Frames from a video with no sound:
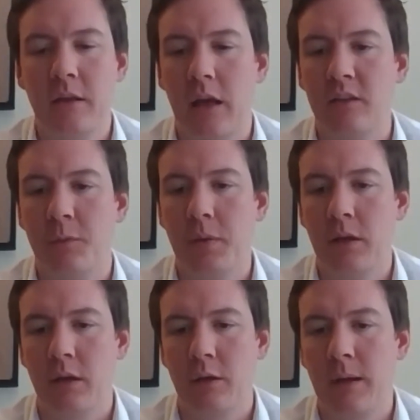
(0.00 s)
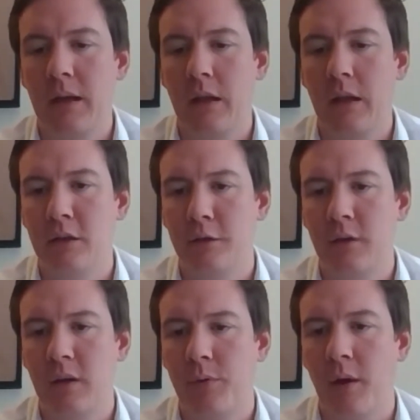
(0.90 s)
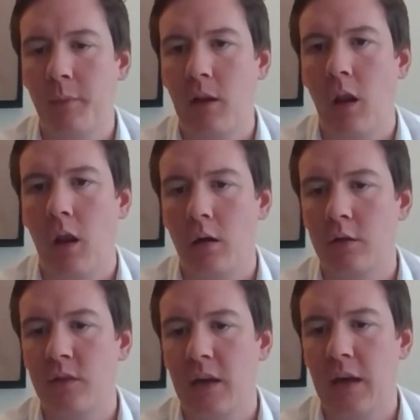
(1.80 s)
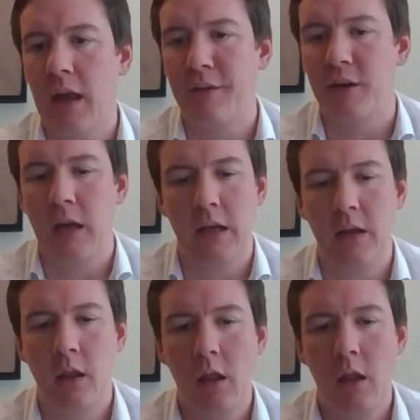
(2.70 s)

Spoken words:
It has been a great interview and probably the longest I ever had